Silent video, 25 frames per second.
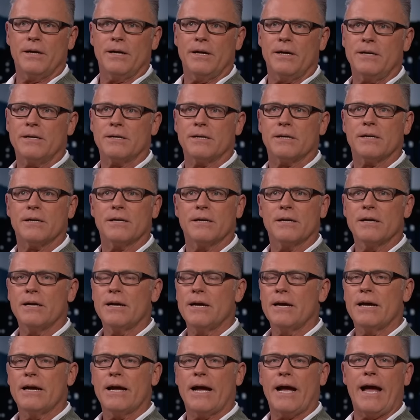
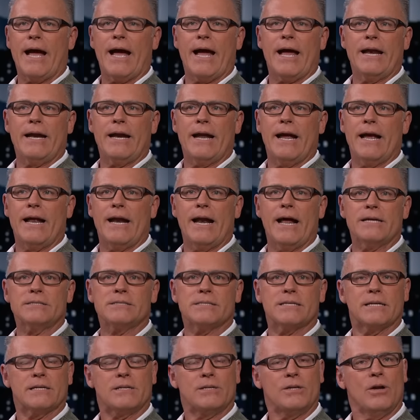and, and I
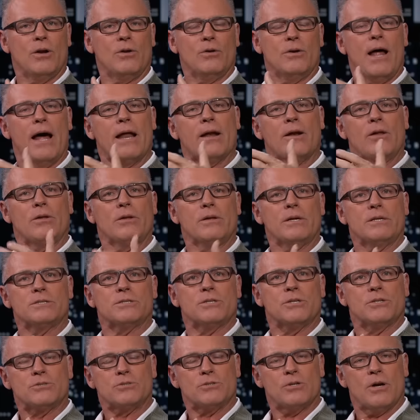said, you know, not only is
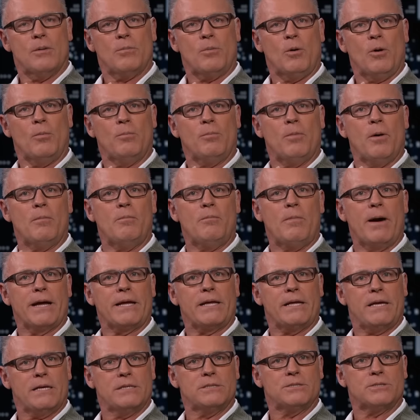there trouble, but my
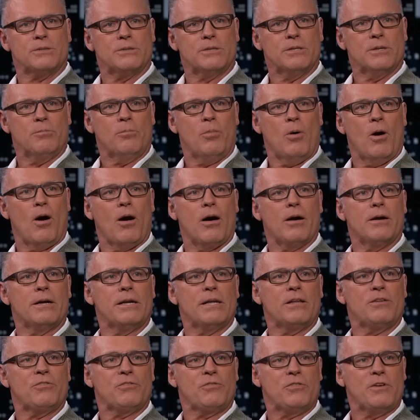kids are in the bar and
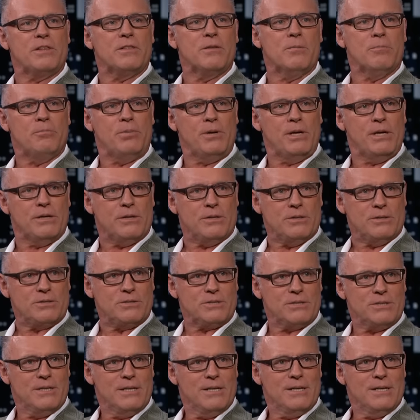he's feeding them beers.